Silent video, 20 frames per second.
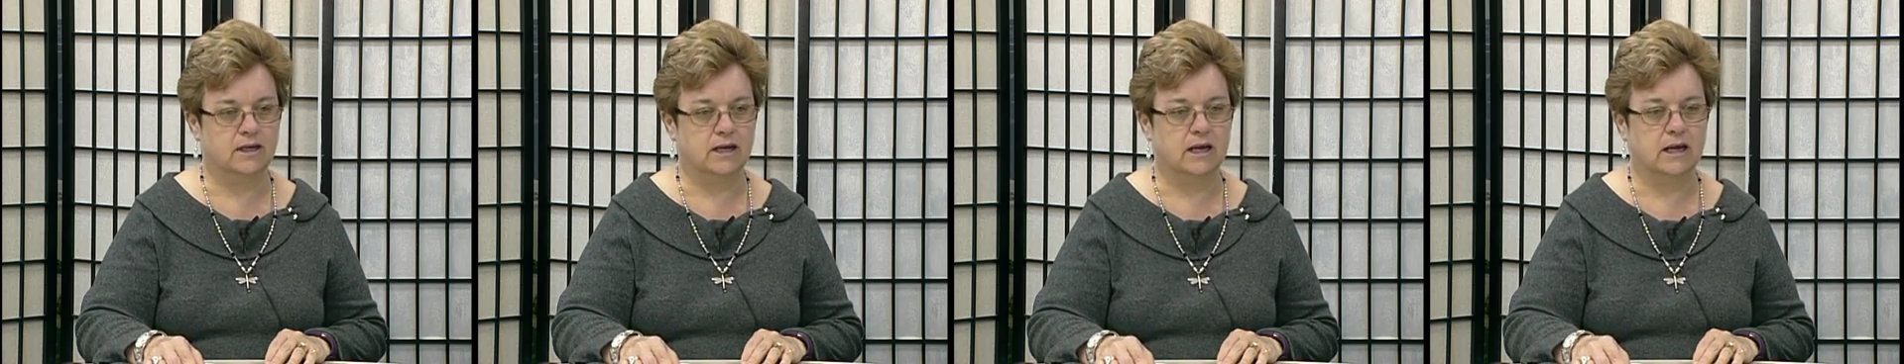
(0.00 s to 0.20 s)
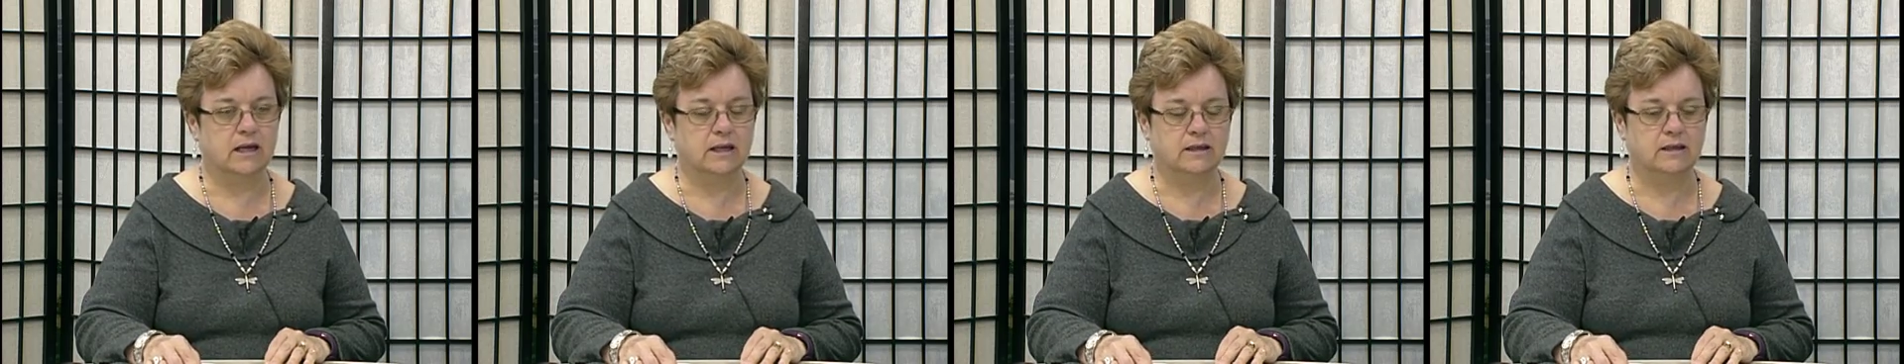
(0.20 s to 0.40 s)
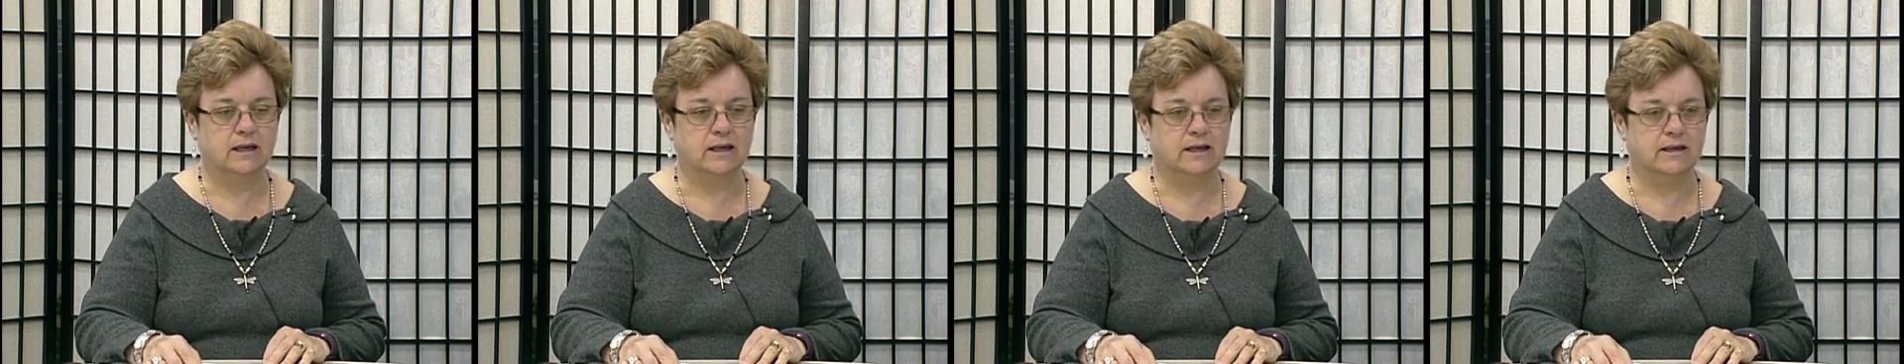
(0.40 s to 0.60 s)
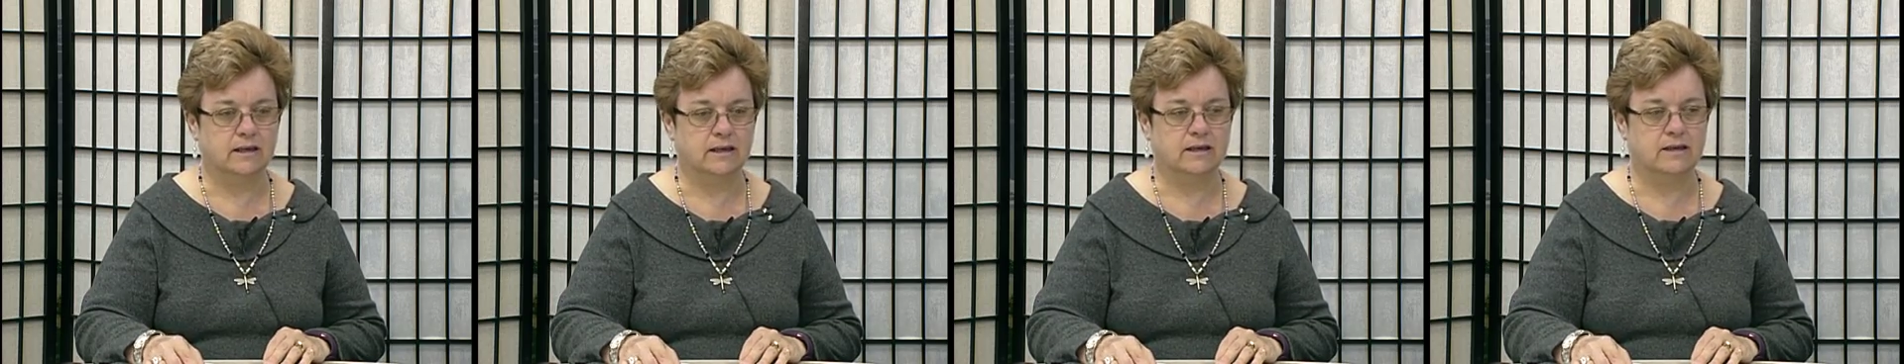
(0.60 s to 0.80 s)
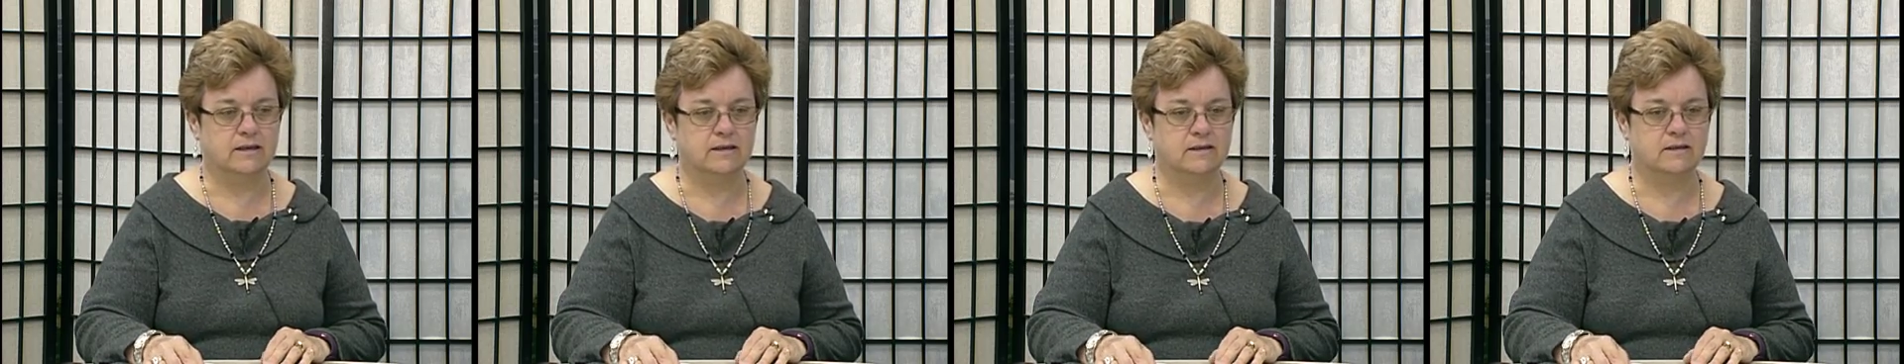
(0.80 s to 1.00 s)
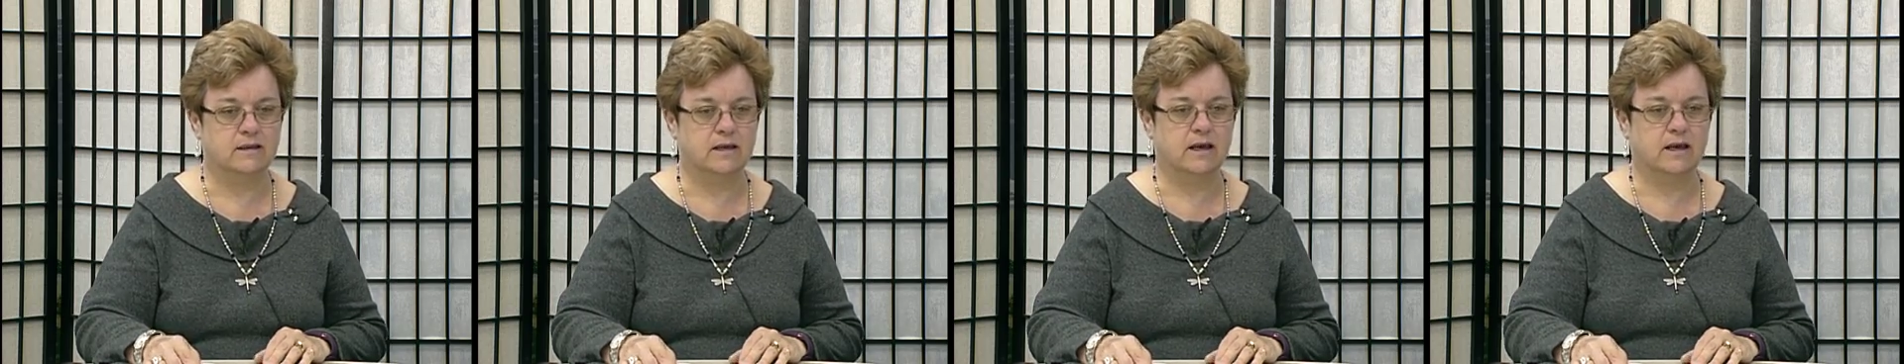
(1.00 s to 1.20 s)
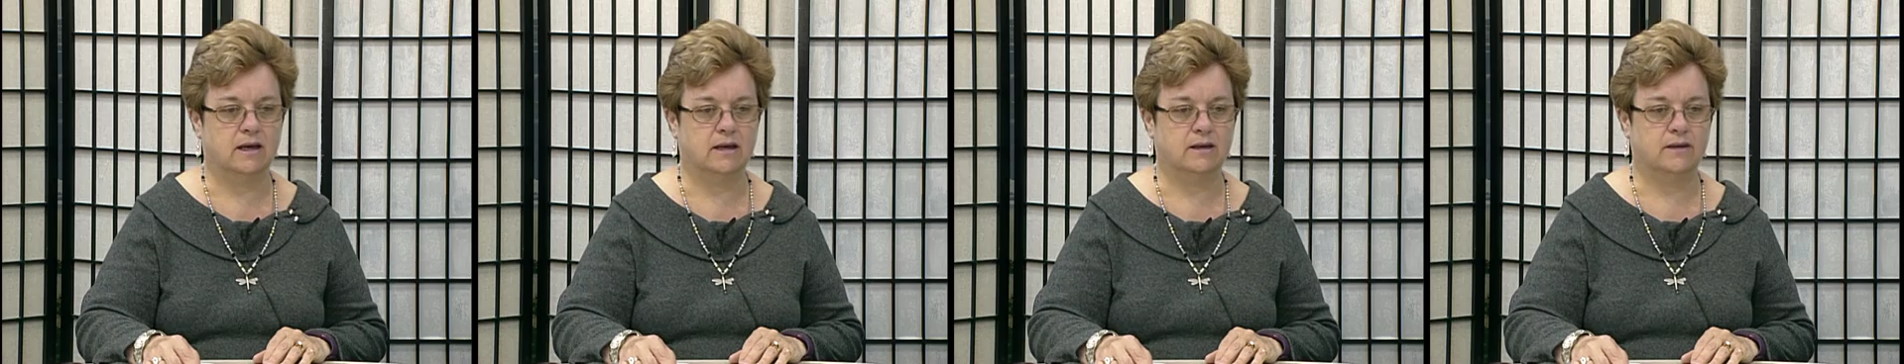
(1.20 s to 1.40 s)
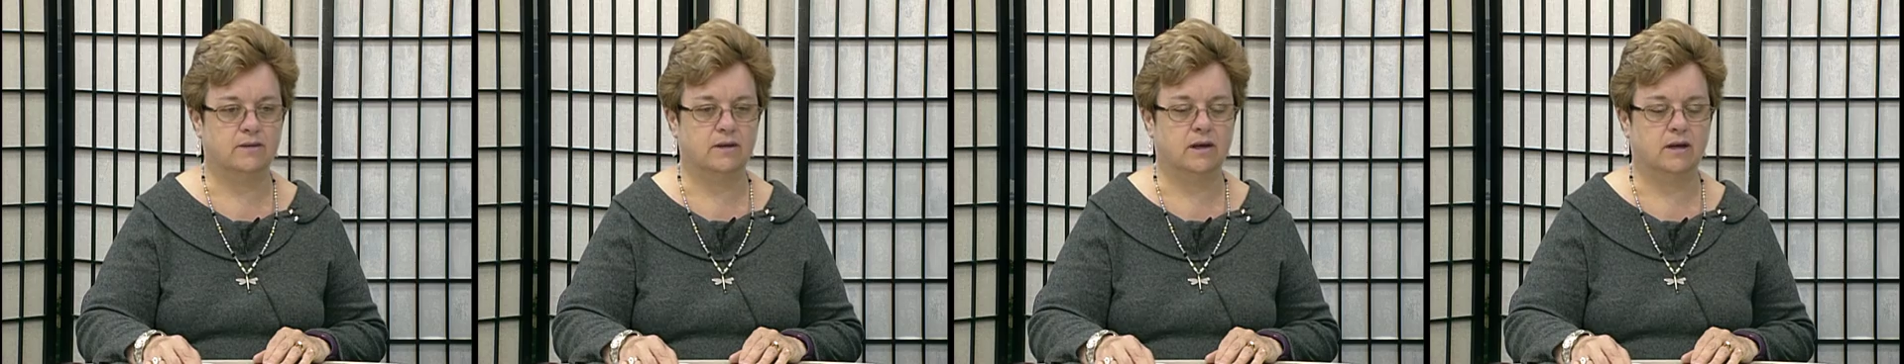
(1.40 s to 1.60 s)
to highlight is
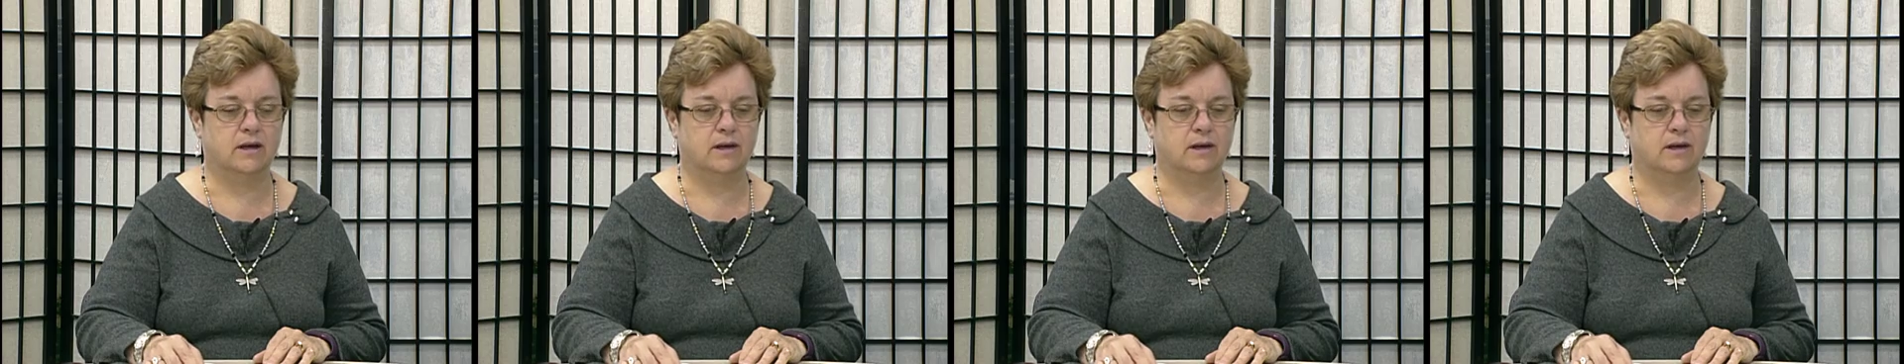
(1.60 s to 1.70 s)
that